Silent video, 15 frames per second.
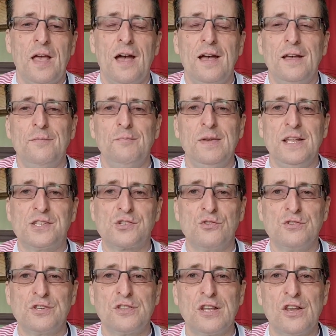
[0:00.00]
It's
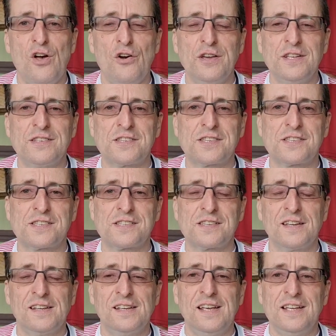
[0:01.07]
under the
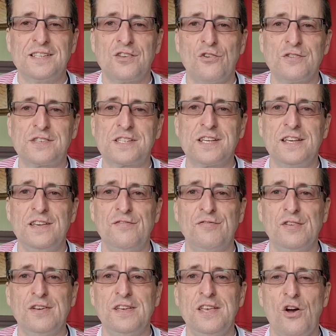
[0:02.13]
lights. It's on
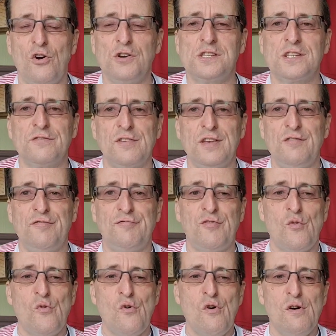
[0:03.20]
TV,
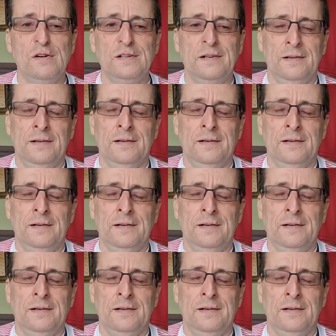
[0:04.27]
ITV4.